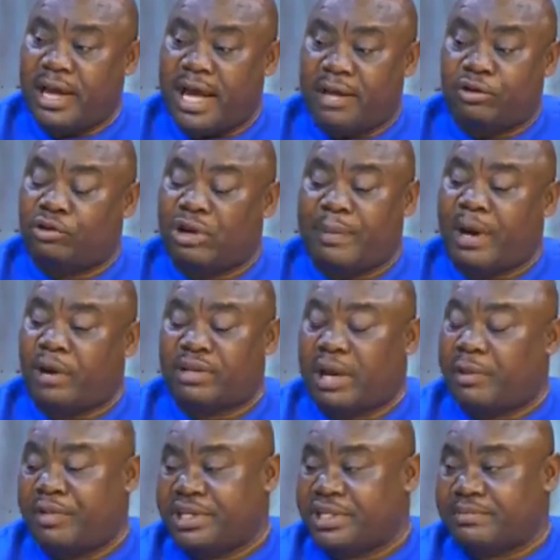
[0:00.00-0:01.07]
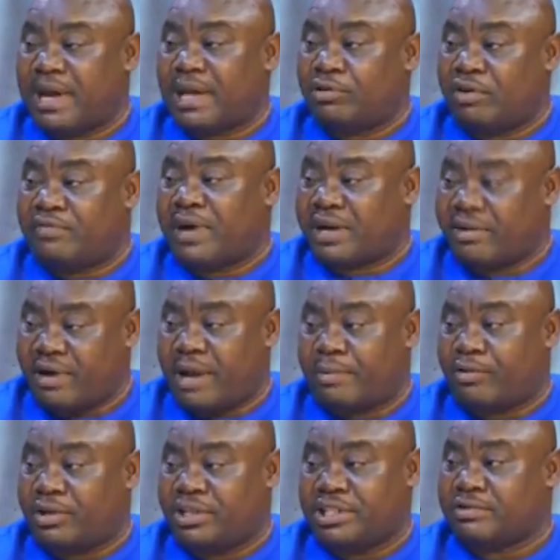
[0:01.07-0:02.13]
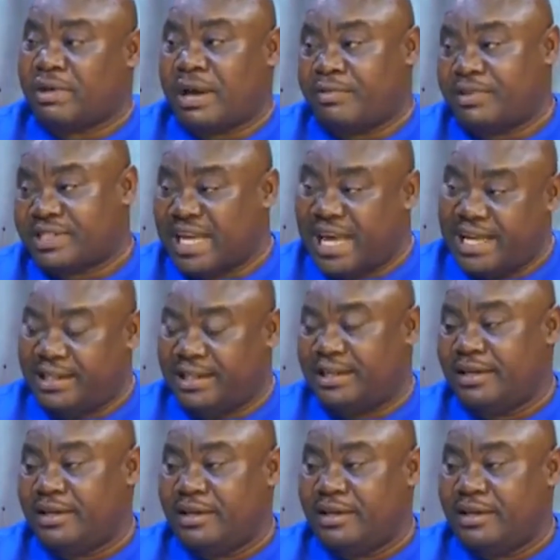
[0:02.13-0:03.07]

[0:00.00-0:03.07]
I don't know about other regions, but I know of Accra because this is where I reside.